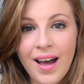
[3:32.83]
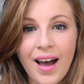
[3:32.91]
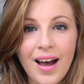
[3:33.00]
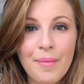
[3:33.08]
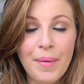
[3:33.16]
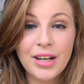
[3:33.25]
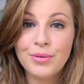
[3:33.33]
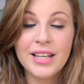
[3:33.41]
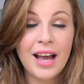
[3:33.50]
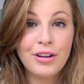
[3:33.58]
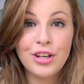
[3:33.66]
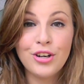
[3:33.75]
I don't see
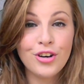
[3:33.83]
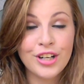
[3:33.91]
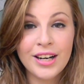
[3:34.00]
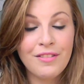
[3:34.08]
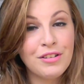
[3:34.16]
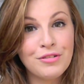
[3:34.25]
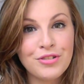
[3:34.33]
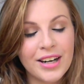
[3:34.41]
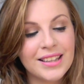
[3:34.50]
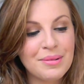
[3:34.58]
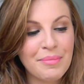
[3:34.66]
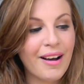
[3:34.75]
how you couldn't if you
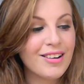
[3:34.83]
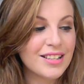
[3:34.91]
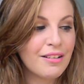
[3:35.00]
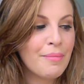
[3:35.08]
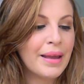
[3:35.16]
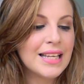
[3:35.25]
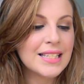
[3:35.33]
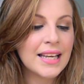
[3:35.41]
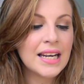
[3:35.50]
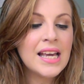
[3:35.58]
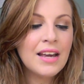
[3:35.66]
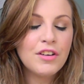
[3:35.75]
tried them, because they're
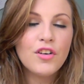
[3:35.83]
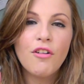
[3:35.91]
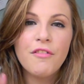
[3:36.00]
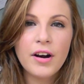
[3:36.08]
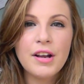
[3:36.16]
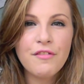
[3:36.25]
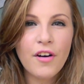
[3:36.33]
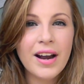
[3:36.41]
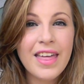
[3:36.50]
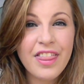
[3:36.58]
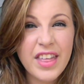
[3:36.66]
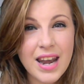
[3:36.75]
amazing. If you've got very, very
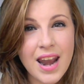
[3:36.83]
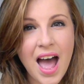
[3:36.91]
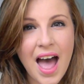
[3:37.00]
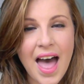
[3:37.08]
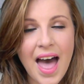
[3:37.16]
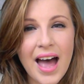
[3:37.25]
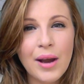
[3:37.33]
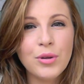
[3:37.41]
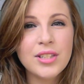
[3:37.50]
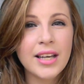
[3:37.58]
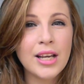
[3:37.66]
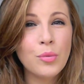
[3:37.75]
thin hair, I would
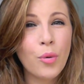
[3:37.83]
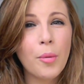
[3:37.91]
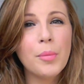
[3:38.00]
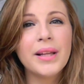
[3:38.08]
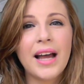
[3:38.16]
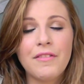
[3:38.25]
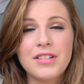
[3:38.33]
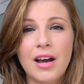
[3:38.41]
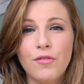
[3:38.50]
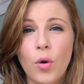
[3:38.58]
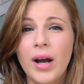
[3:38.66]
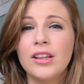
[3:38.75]
say you'd probably have to have
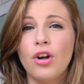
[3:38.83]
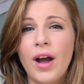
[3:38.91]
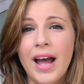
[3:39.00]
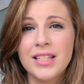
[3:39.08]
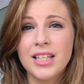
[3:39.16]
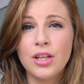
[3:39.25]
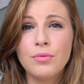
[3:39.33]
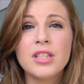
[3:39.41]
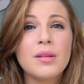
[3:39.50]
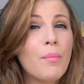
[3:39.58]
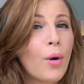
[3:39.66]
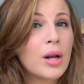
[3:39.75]
quite long hair to use
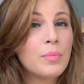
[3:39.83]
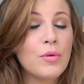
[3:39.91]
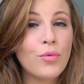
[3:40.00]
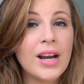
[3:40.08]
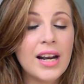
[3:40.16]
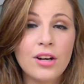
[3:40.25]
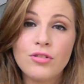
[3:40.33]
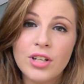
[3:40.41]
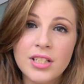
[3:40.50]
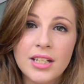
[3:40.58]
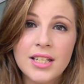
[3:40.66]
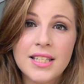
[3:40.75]
them, but I'd be really
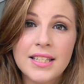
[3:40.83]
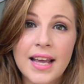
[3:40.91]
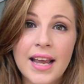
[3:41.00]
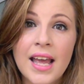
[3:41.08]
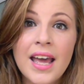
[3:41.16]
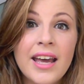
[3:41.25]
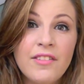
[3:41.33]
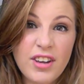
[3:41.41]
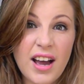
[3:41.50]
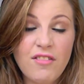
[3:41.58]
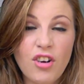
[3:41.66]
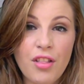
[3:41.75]
interested to see if you
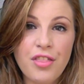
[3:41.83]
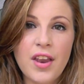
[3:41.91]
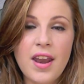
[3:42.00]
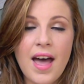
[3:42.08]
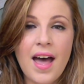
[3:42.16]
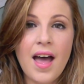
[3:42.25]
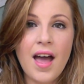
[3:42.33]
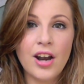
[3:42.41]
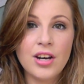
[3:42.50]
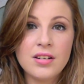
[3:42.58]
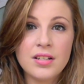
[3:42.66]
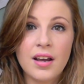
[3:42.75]
have got thin hair
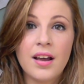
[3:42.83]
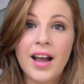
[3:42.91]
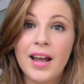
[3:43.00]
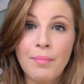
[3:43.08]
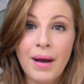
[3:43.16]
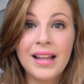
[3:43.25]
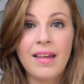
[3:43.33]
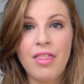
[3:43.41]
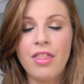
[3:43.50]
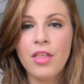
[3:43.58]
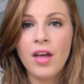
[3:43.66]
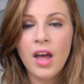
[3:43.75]
and kind of my
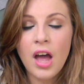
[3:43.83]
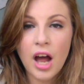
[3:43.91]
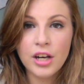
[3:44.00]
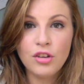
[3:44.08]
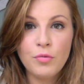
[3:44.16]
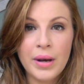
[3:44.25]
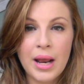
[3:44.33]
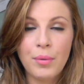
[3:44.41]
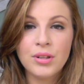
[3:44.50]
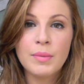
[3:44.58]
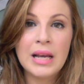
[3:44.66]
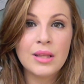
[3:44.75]
length, and you've been able
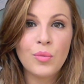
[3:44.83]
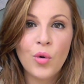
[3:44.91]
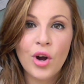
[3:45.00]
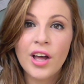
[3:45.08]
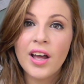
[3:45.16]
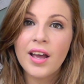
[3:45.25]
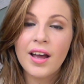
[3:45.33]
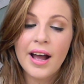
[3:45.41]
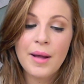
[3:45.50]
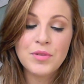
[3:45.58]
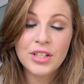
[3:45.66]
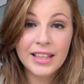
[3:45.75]
to make them work.
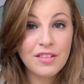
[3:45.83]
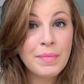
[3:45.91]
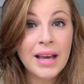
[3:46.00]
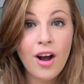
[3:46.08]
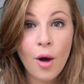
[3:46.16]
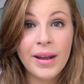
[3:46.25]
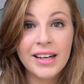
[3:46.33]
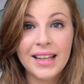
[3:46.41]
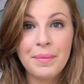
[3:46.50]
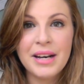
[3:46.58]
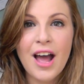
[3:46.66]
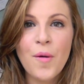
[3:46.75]
So leave me a comment and
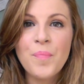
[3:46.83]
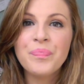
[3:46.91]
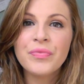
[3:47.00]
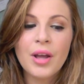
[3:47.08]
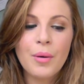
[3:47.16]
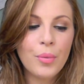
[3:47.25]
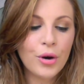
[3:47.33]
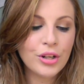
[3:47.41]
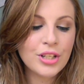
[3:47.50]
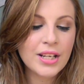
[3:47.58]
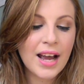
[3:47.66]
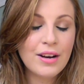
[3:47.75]
let me know.
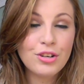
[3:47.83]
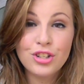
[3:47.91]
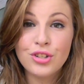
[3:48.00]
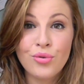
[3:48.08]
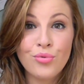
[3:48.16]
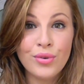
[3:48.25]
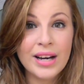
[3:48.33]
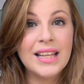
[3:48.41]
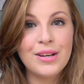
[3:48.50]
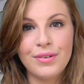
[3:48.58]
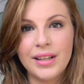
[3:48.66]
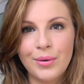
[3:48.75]
But I just
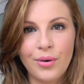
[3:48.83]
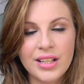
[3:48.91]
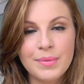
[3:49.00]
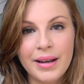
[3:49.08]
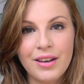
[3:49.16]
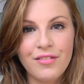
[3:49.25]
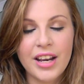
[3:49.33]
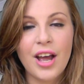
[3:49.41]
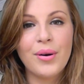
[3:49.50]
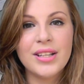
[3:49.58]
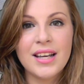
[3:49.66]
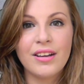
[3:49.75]
really, really wanted to make a video
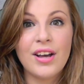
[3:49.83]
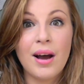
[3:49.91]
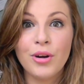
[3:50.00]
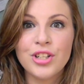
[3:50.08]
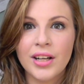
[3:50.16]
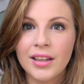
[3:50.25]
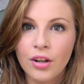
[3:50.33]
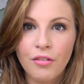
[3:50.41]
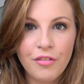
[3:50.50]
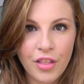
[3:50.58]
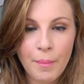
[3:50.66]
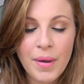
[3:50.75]
and tell you how much I
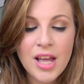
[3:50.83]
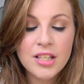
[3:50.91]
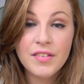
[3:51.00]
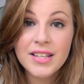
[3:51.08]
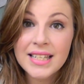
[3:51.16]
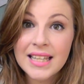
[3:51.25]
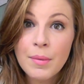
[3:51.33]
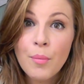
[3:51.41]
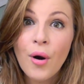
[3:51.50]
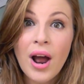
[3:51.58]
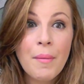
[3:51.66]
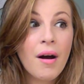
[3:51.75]
love them. So if you see them in
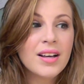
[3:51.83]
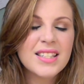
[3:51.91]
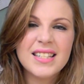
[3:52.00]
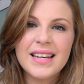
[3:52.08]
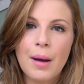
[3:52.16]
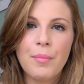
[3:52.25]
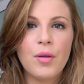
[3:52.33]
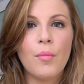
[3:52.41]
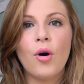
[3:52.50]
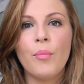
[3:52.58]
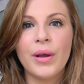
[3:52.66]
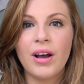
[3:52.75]
Primark, snap them
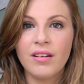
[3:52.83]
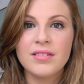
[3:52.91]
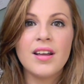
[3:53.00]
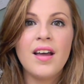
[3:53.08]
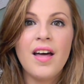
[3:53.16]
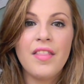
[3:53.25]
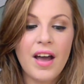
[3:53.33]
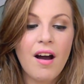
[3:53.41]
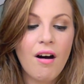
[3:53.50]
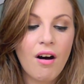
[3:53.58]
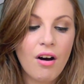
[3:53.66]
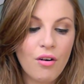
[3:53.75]
up, because they
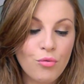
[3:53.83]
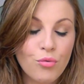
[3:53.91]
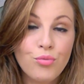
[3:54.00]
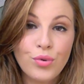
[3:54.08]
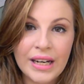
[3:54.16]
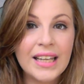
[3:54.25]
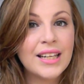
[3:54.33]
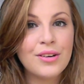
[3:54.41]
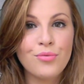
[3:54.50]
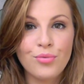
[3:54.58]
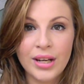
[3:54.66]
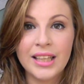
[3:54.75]
are really,
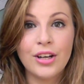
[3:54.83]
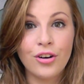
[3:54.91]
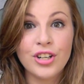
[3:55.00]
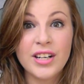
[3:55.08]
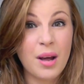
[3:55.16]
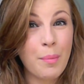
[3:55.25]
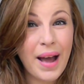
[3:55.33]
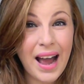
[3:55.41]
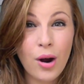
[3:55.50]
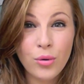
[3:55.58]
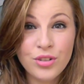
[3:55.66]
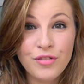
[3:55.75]
really good. And
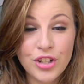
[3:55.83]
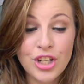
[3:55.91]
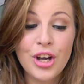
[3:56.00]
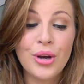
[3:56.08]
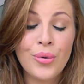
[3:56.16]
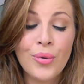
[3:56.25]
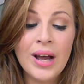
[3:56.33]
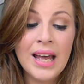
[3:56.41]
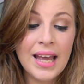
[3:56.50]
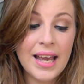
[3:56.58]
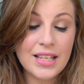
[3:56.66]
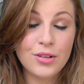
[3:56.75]
£1 for 2
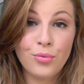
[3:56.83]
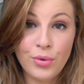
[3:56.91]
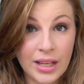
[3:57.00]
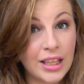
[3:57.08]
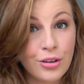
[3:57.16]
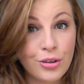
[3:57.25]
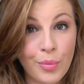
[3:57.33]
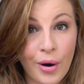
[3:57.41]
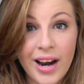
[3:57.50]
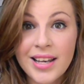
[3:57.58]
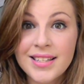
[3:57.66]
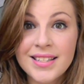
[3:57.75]
is a really good
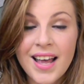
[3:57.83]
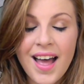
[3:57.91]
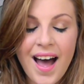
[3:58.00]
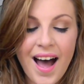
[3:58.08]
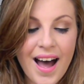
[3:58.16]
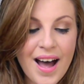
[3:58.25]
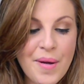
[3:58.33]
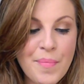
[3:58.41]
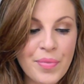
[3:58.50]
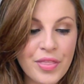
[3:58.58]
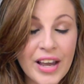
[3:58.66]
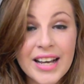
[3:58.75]
price.
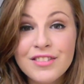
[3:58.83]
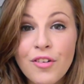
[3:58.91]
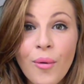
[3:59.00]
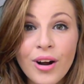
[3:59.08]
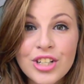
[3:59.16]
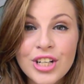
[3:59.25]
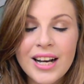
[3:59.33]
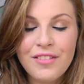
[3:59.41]
Thanks for watching.